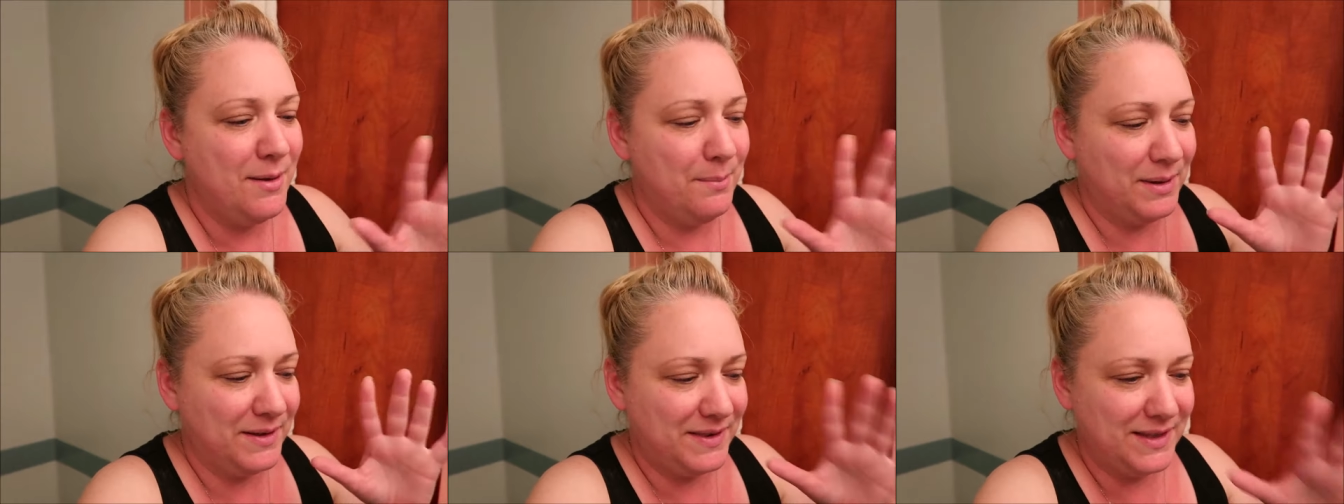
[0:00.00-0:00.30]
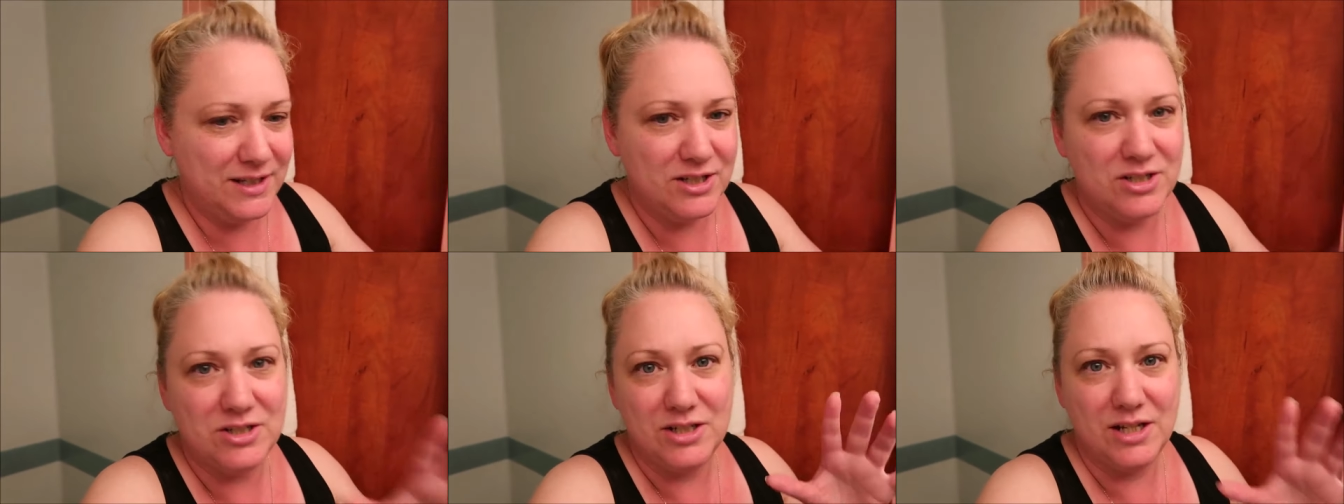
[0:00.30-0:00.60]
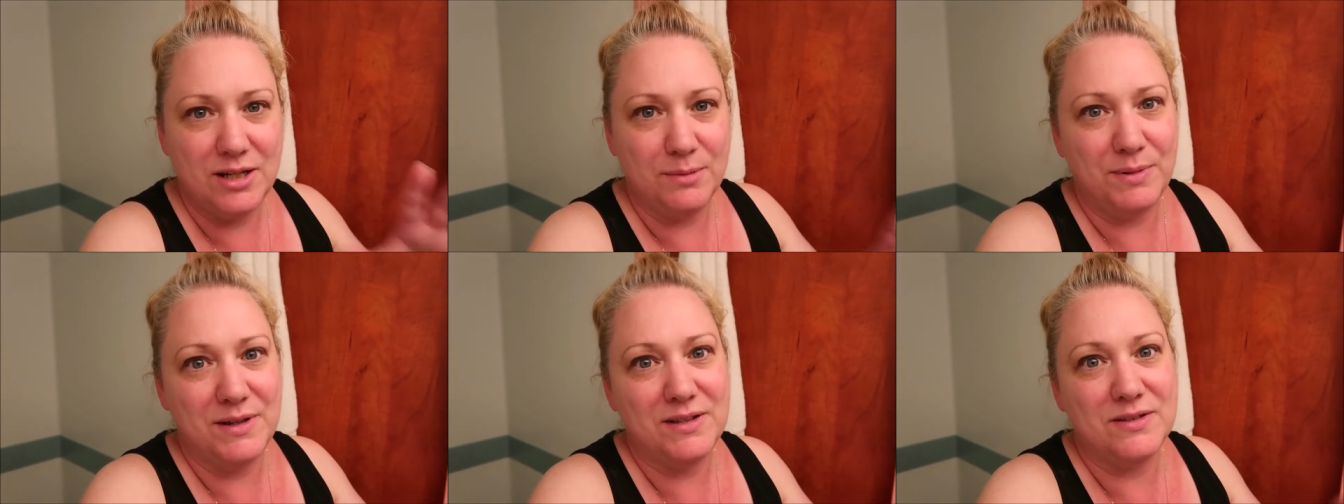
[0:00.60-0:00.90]
but this
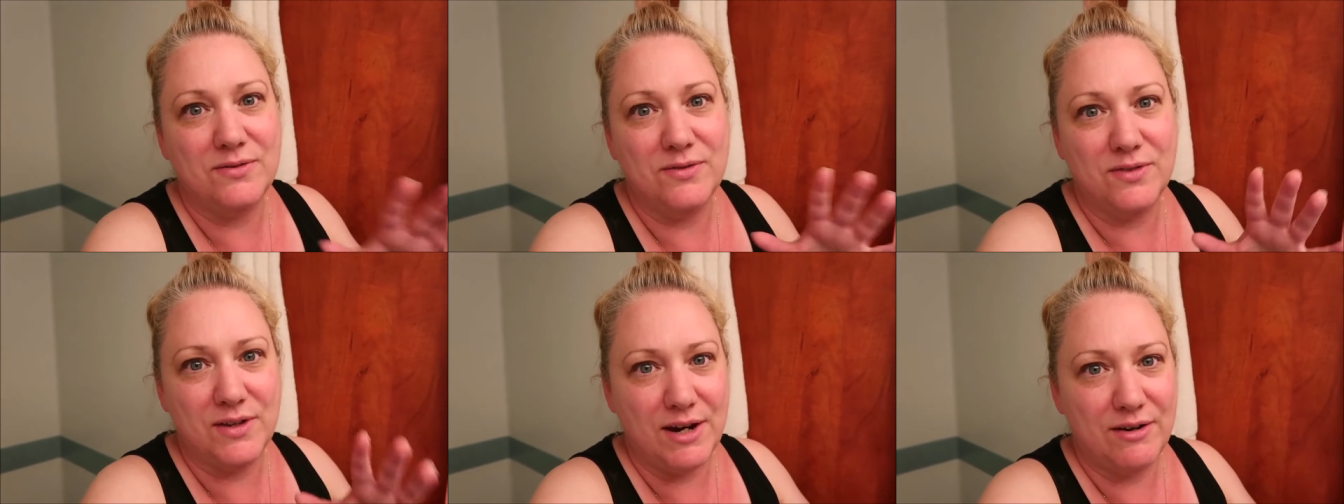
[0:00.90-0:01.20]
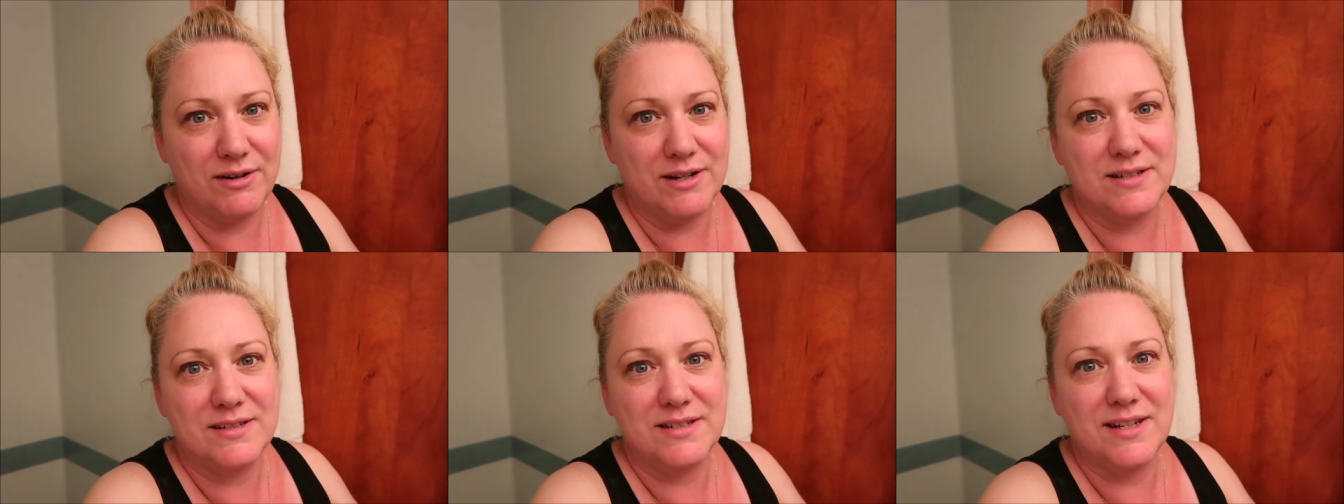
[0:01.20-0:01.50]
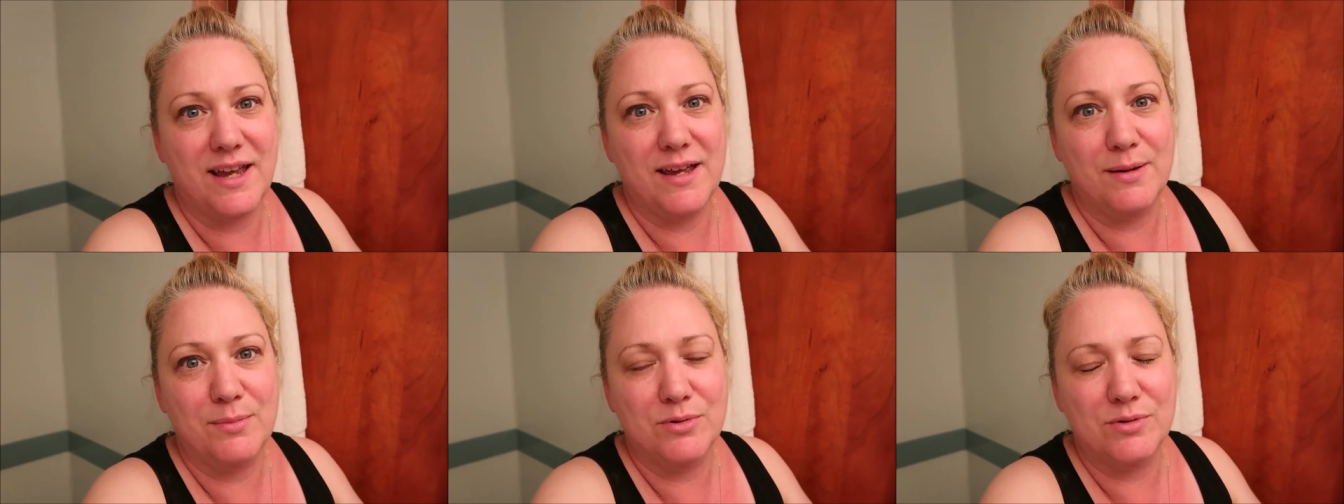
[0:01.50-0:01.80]
ship is very
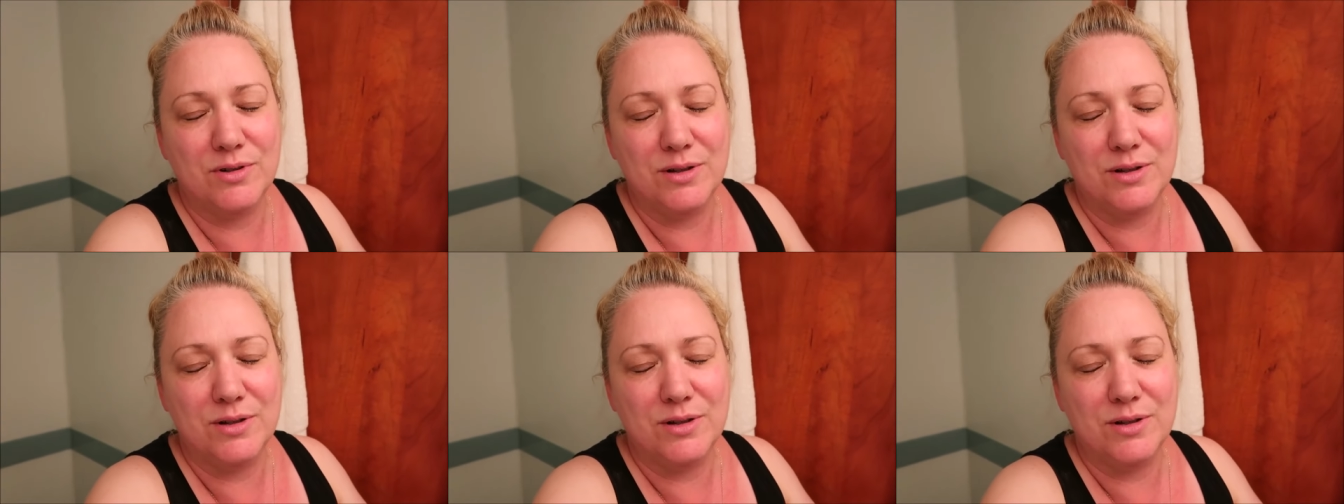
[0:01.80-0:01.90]
stable